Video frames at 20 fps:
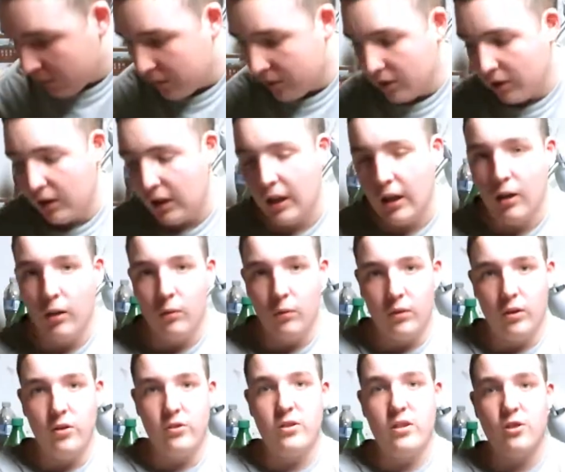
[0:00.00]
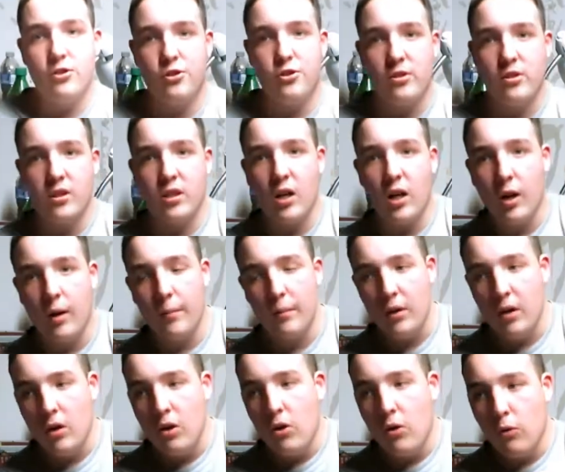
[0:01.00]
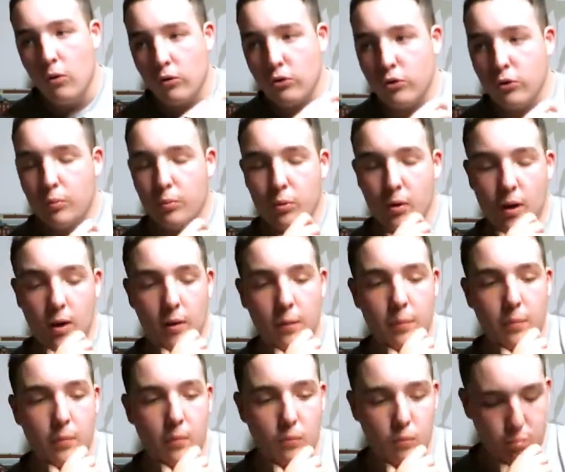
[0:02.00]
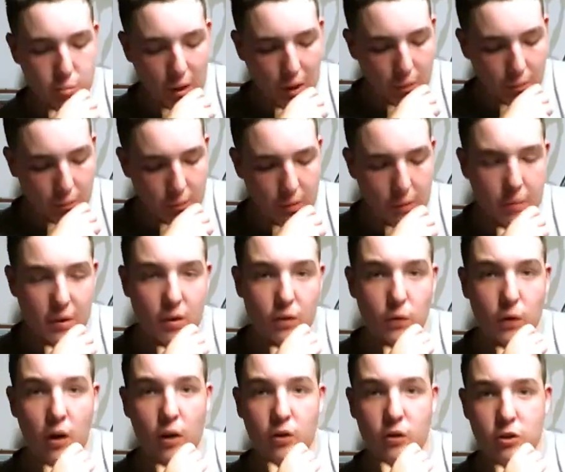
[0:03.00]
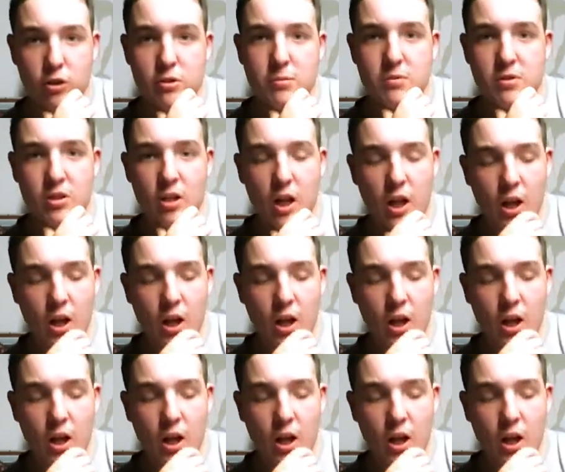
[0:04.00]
for the layout when those engines come, which would probably be around Christmas